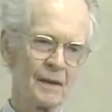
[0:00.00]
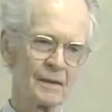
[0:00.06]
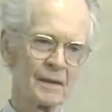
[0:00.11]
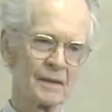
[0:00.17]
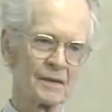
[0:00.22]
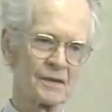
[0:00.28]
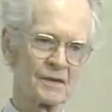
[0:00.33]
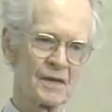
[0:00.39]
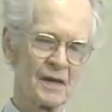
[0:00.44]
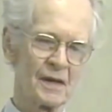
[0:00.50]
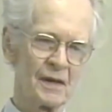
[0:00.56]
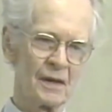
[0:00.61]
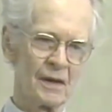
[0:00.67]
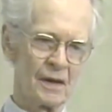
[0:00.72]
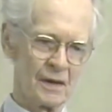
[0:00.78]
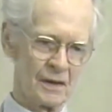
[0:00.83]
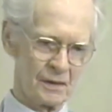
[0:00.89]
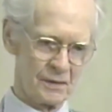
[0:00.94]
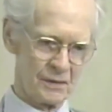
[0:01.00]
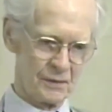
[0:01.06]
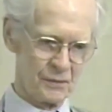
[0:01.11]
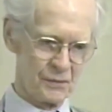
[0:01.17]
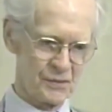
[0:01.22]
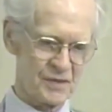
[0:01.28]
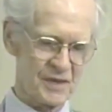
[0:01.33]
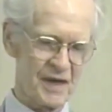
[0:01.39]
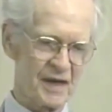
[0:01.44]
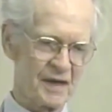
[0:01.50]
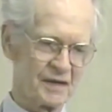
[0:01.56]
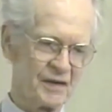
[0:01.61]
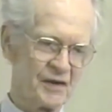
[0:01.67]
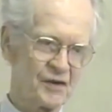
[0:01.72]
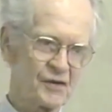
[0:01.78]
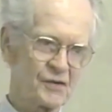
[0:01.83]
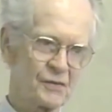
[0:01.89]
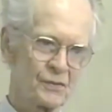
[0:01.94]
That is, uh, you say
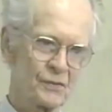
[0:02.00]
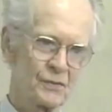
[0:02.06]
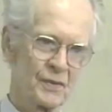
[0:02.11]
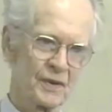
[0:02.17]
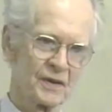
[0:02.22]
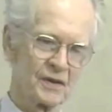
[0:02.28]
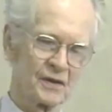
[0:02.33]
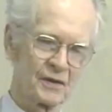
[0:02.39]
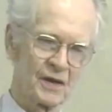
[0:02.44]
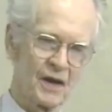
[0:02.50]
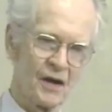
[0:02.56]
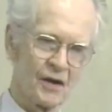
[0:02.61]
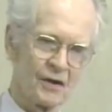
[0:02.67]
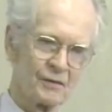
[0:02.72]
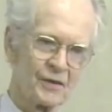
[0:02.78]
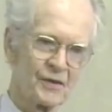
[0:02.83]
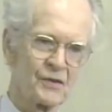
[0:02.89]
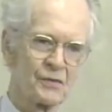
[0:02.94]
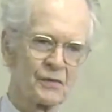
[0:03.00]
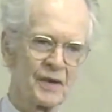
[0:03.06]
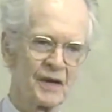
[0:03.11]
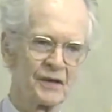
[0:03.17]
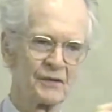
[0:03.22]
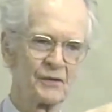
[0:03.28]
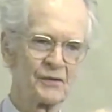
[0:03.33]
this when the color is red,